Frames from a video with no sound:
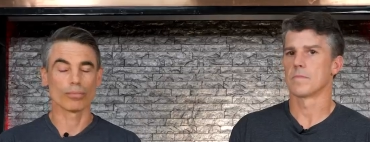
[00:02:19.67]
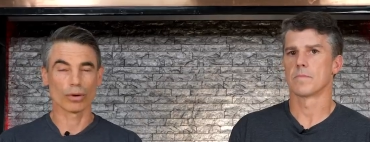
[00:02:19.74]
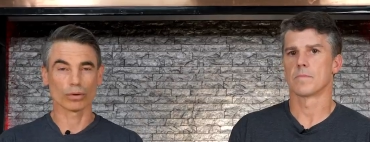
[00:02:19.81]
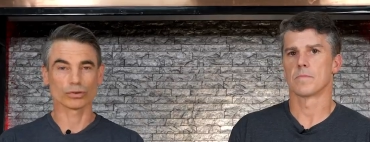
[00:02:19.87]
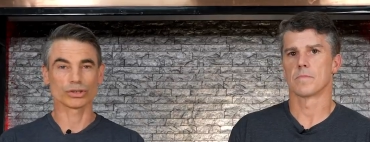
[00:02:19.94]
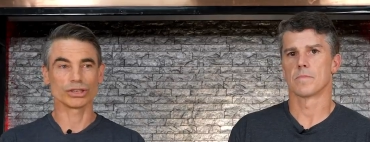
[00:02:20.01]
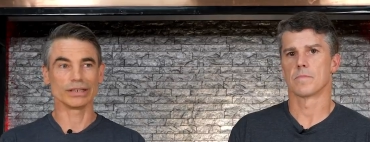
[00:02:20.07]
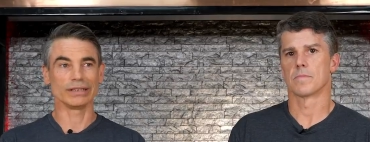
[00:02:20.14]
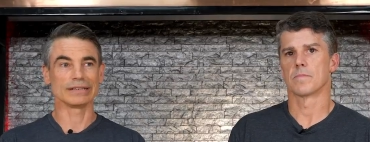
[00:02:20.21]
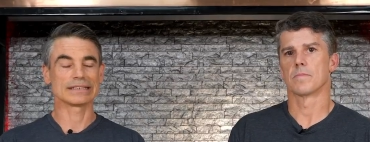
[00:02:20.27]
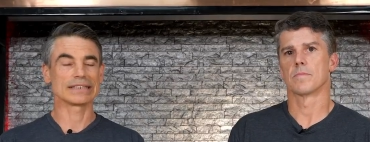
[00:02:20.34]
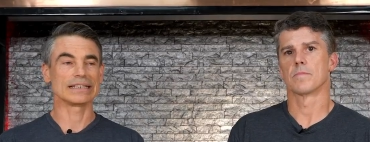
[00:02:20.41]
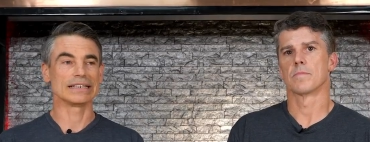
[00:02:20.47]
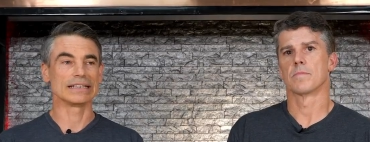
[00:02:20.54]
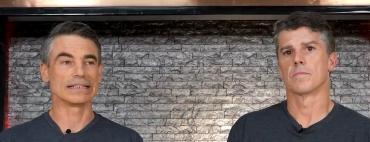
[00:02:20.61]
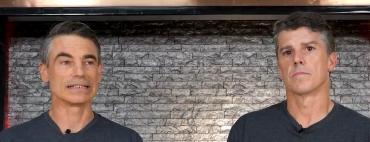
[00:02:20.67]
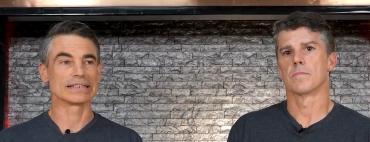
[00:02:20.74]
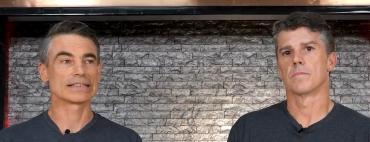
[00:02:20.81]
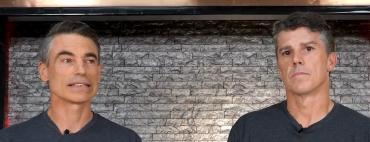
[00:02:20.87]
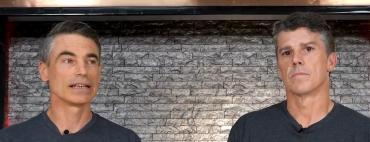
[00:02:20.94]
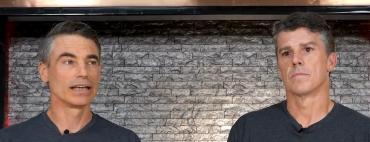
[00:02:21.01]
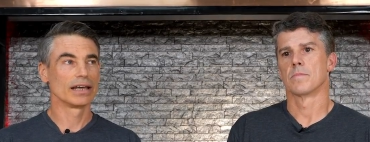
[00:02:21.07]
Speaker 1: on malt sheets
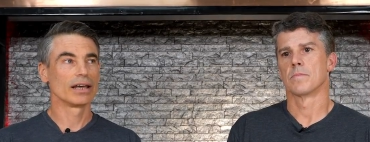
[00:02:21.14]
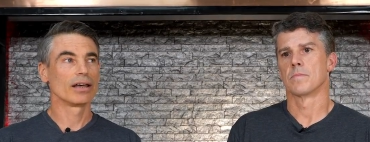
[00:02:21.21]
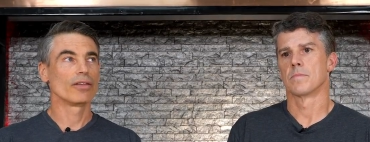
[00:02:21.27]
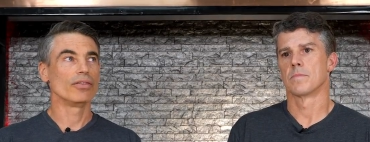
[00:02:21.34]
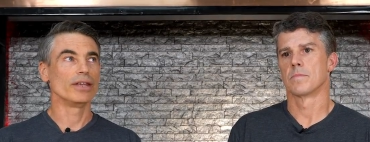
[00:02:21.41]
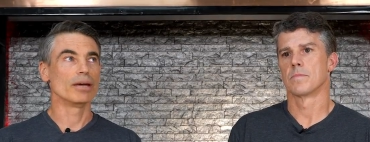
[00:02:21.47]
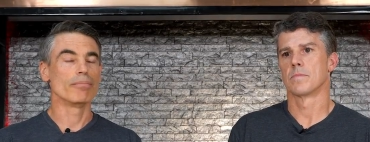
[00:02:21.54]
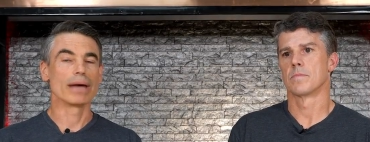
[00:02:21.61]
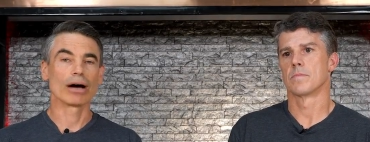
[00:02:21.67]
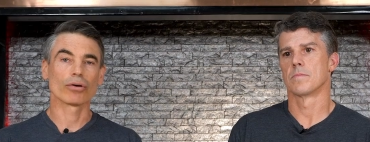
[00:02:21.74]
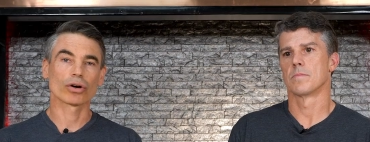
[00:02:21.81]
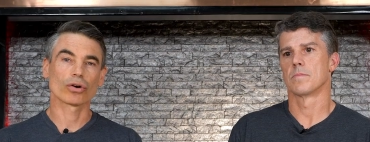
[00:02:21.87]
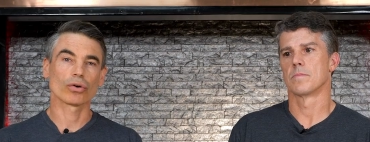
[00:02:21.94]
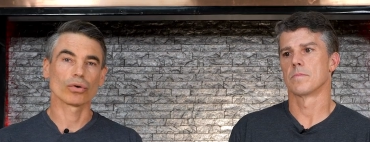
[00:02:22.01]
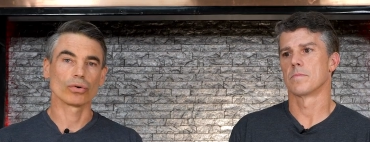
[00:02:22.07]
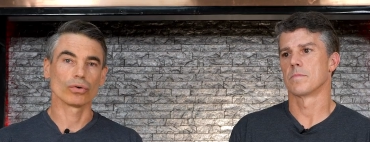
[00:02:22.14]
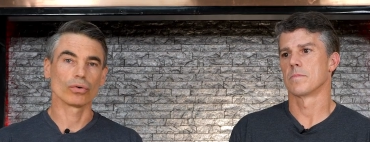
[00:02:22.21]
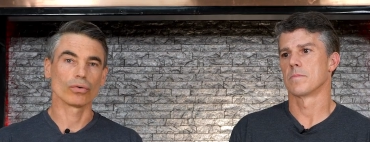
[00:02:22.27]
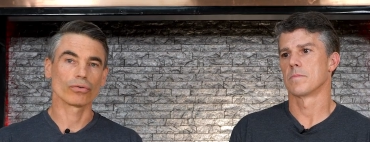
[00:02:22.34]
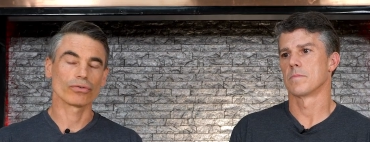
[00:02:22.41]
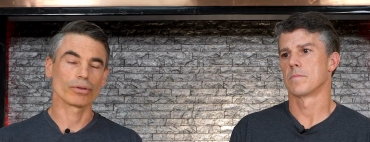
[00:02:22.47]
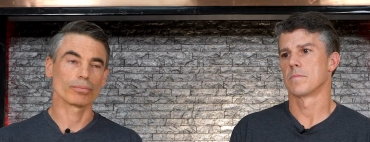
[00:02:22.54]
is the amount of
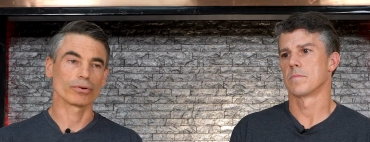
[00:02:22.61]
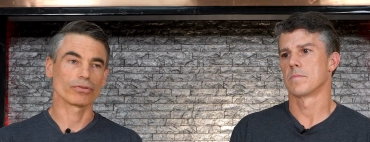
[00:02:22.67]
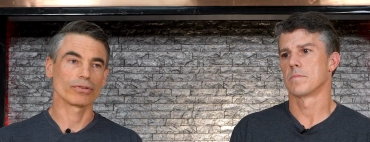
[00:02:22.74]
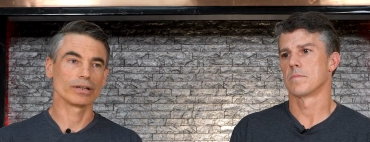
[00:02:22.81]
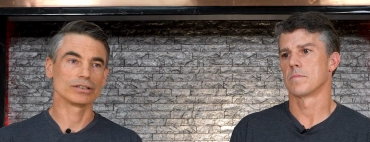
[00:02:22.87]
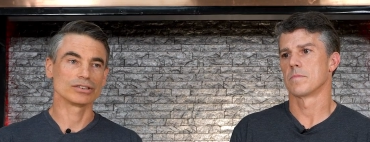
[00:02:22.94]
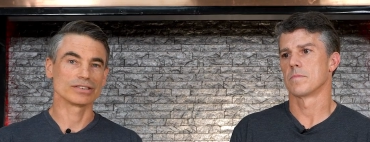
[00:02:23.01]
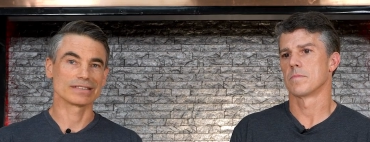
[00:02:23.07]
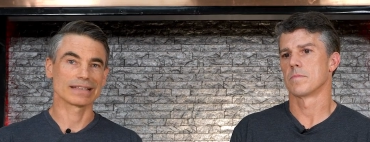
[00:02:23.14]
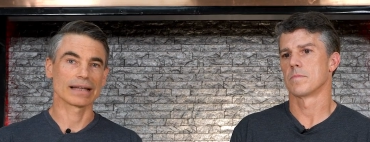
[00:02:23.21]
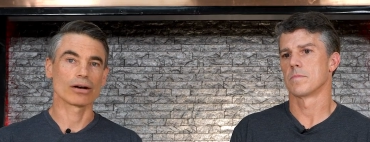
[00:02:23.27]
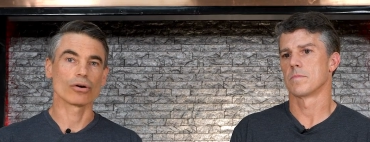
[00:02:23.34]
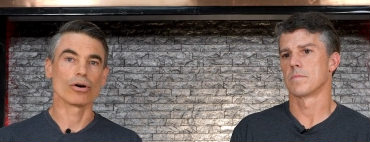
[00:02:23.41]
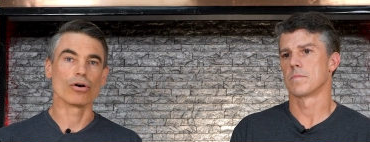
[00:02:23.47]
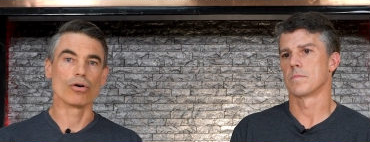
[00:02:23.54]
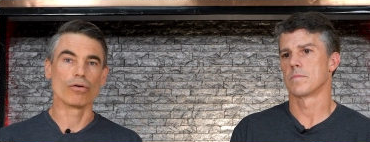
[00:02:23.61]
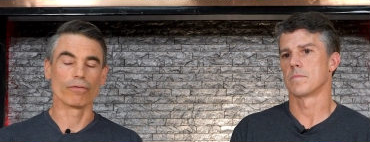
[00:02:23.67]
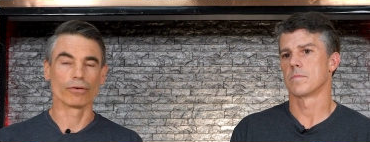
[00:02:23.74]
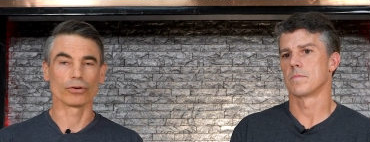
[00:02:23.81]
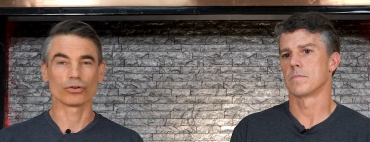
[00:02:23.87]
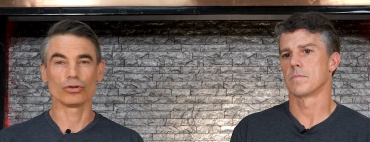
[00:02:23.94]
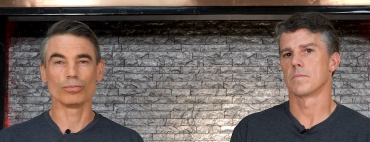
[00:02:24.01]
kernels, the percentages that are
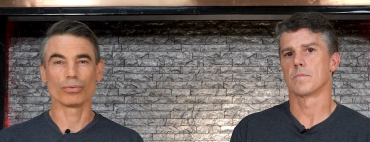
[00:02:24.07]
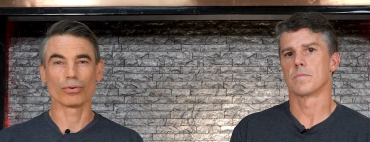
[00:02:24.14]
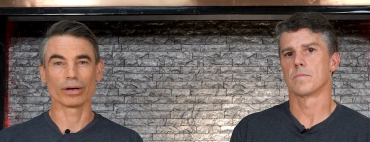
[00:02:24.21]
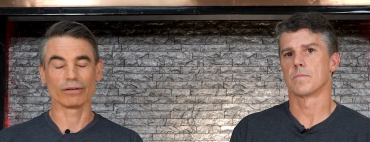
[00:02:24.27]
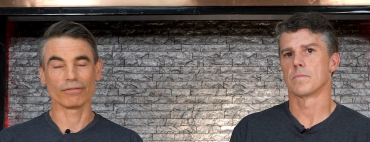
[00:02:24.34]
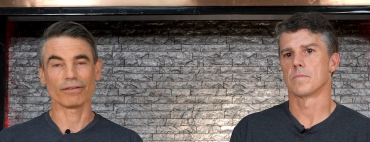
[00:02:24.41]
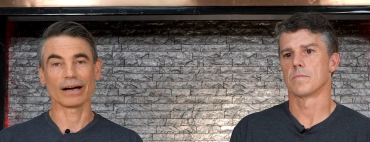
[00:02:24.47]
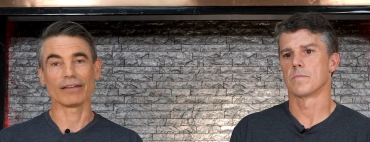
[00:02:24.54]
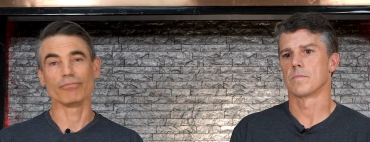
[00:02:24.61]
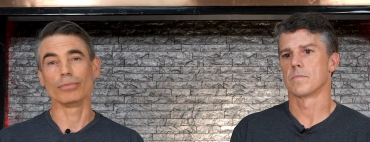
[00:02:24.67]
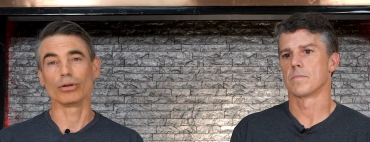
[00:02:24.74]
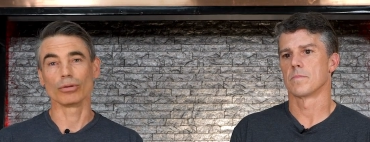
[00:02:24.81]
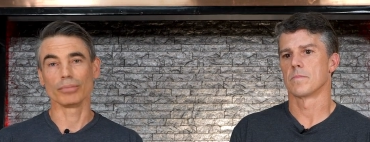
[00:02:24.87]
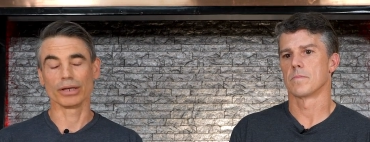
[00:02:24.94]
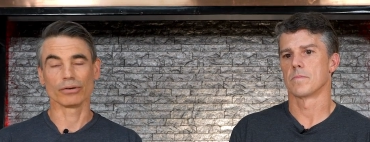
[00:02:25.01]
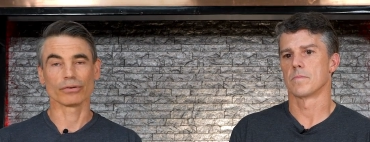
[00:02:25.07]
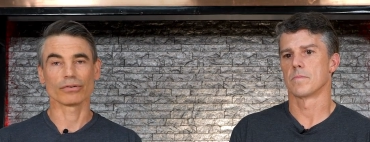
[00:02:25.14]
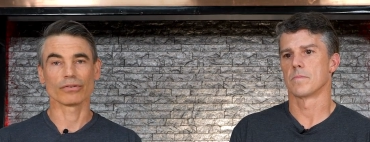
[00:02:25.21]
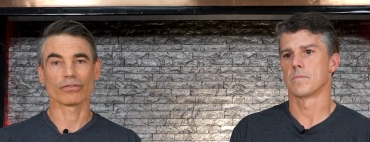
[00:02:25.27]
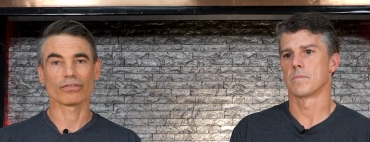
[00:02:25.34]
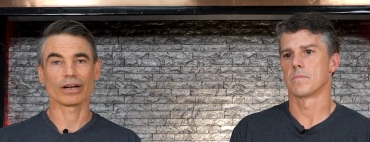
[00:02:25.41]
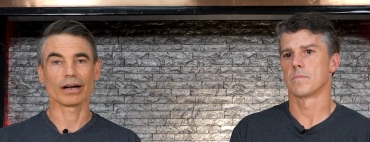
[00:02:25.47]
over two point five millimeters
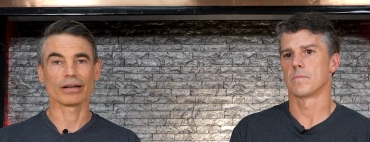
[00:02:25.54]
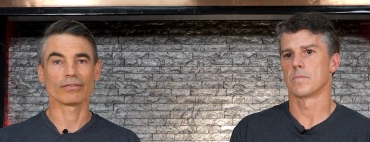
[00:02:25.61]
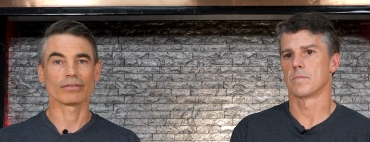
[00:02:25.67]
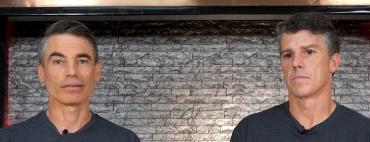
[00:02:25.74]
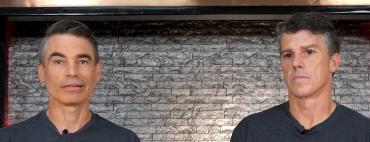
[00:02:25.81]
in size.